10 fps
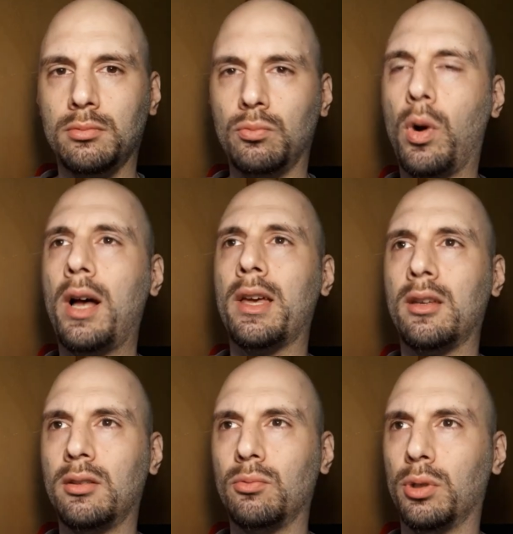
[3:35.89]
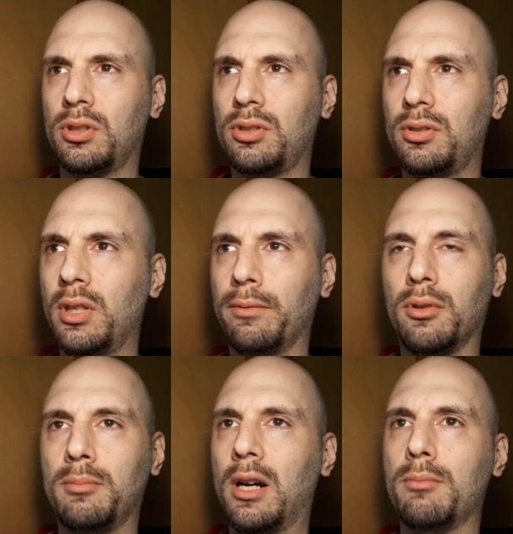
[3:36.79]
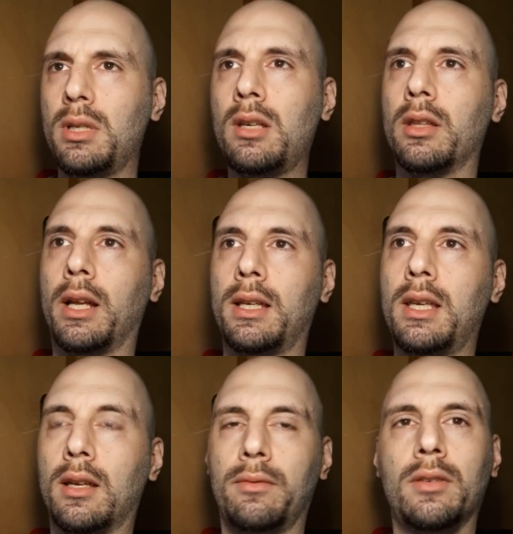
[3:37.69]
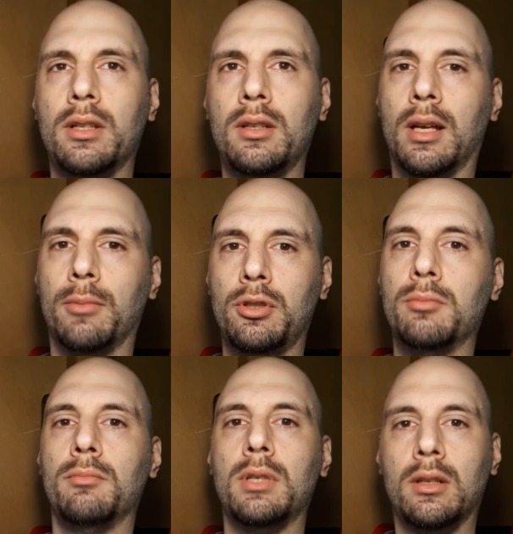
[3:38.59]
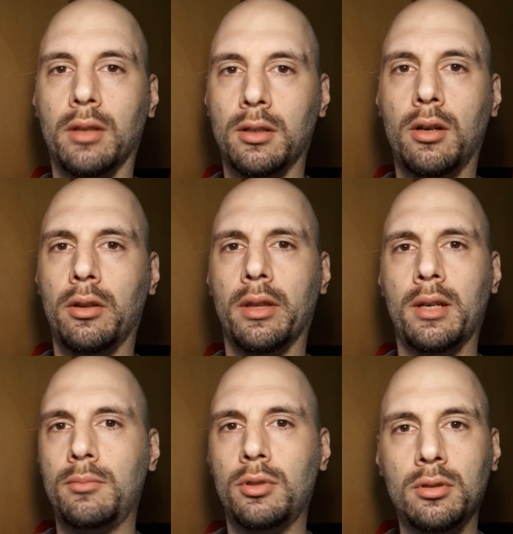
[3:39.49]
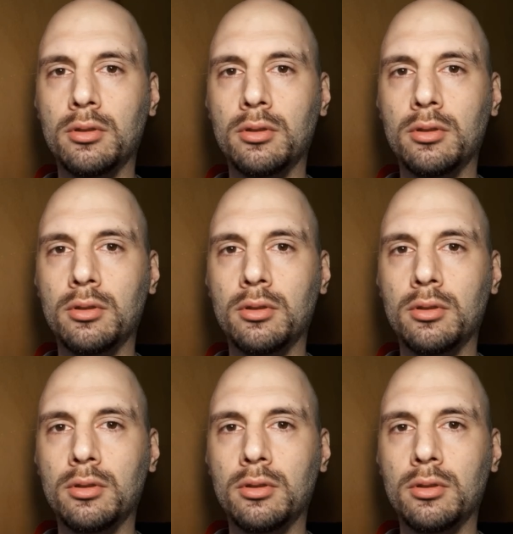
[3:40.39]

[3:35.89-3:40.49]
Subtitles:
Why? What's different about me that I can't fit in? I'm a human being like all of them.